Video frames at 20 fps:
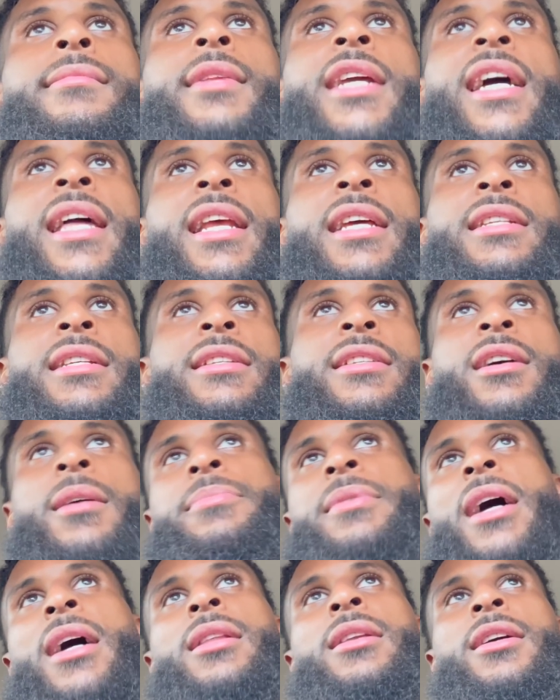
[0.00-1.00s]
and this is
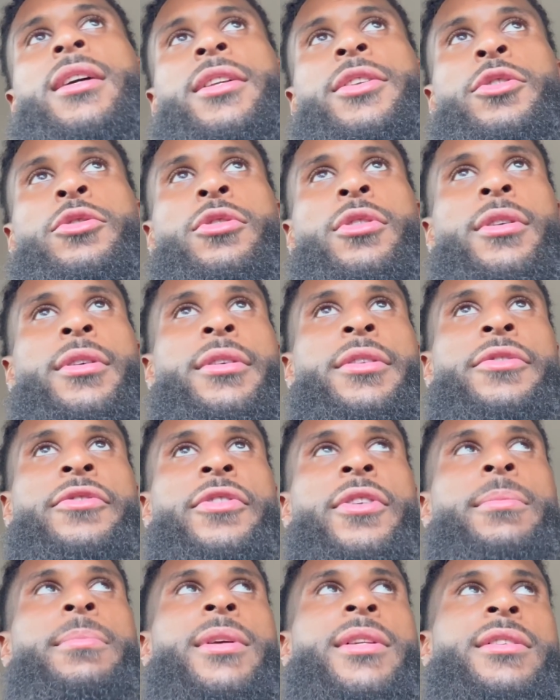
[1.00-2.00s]
something I love doing. You
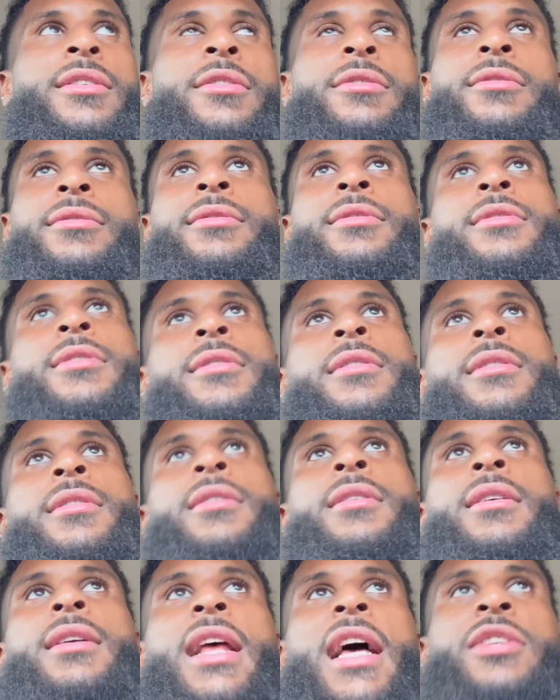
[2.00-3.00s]
feel me? So.
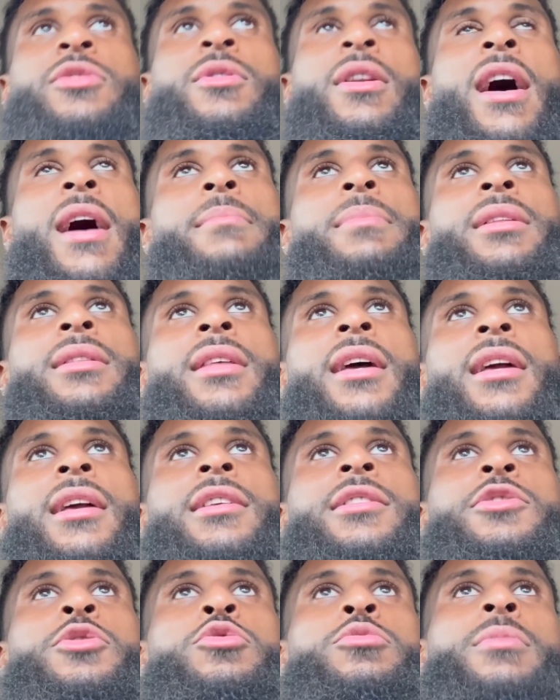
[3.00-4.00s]
That's what I be thinking
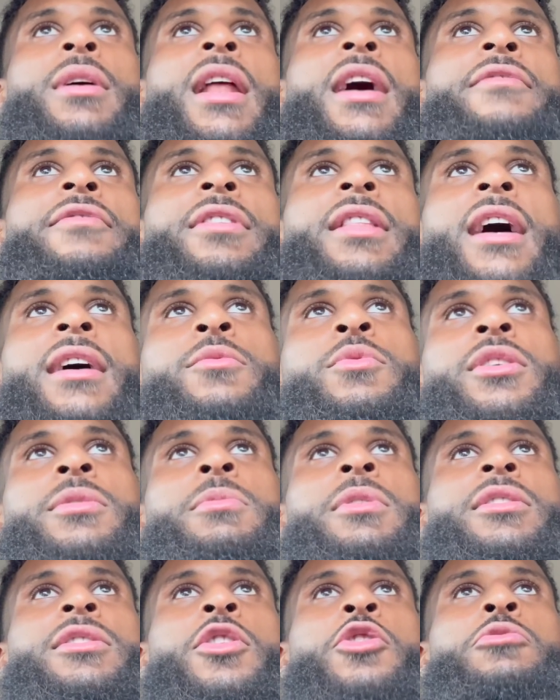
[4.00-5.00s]
too, man. I feel like we
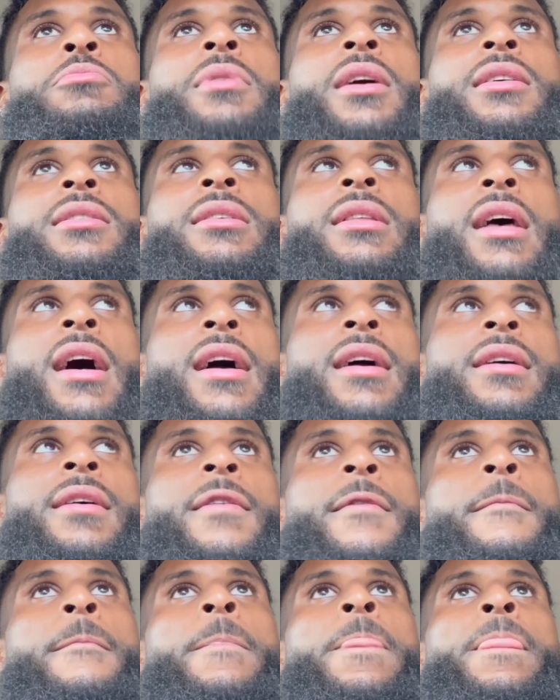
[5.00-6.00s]
be so much like,
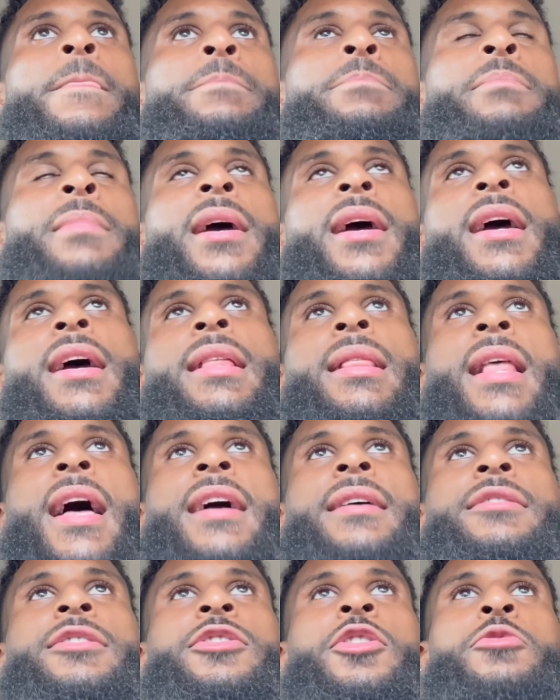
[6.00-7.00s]
man,
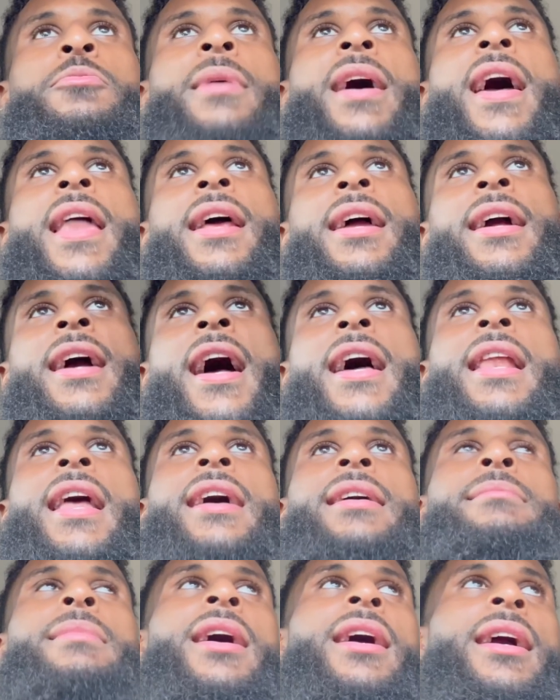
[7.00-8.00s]
like so mad at God,
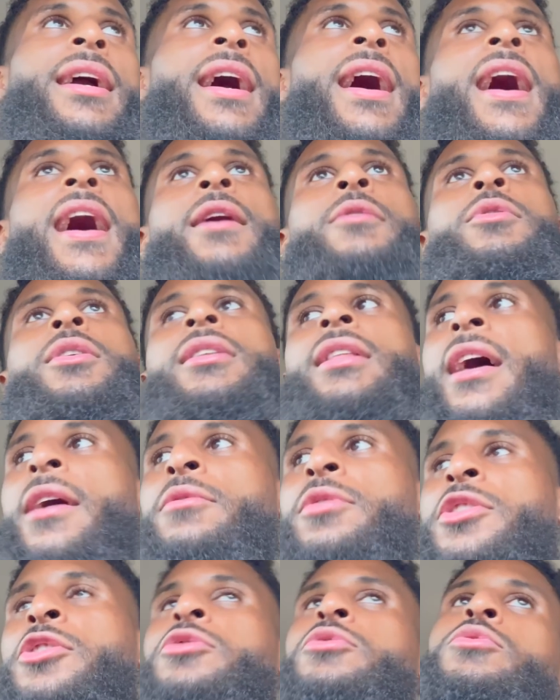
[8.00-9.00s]
like, man, God, what, like,
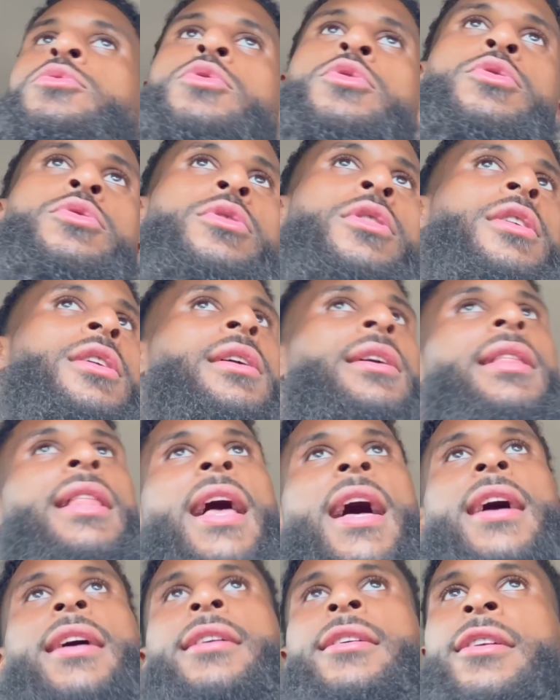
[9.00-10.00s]
what you,
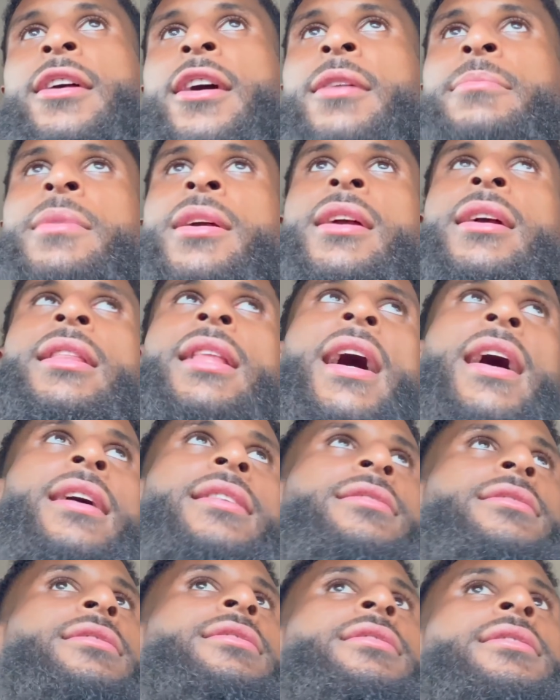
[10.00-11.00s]
like, you know what I mean, like,
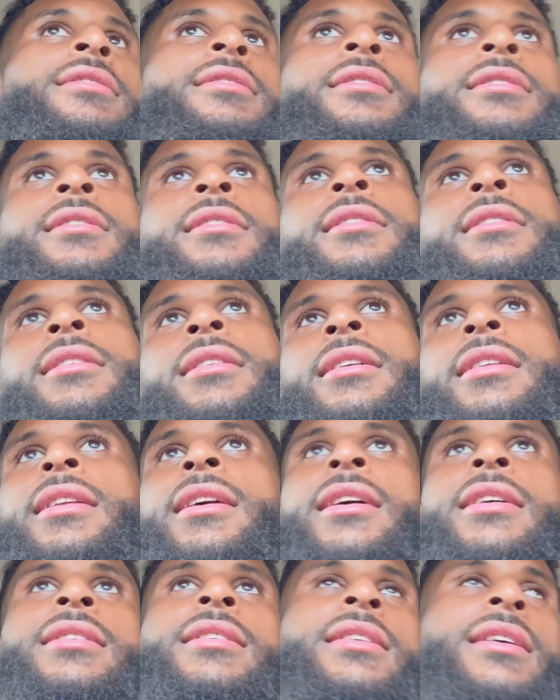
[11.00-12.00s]

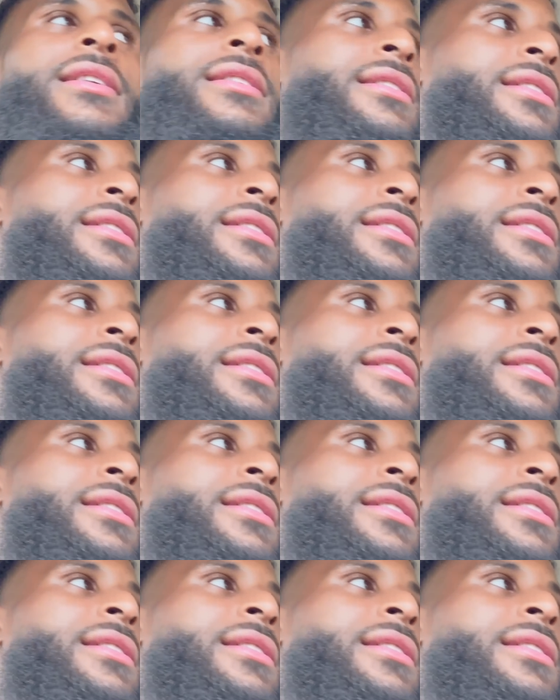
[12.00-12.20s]
this, this,